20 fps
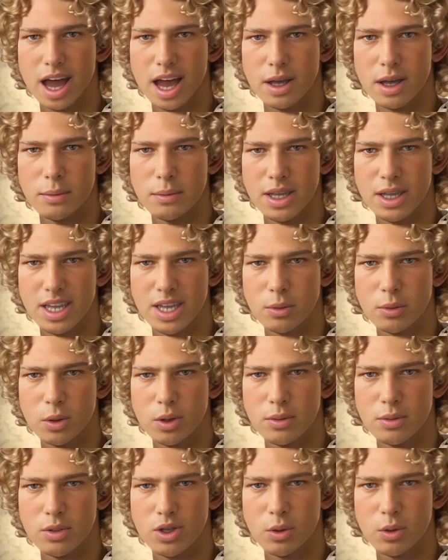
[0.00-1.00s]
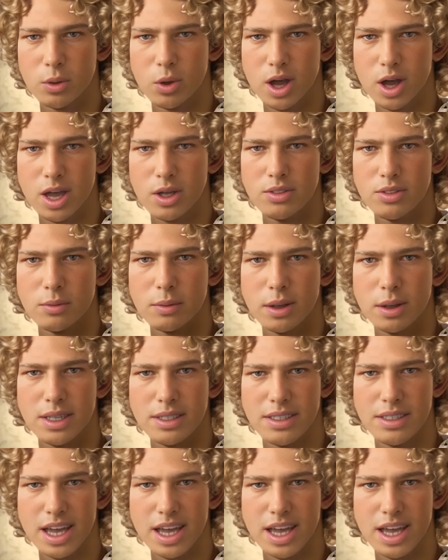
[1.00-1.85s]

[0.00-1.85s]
I am desperate for a break from my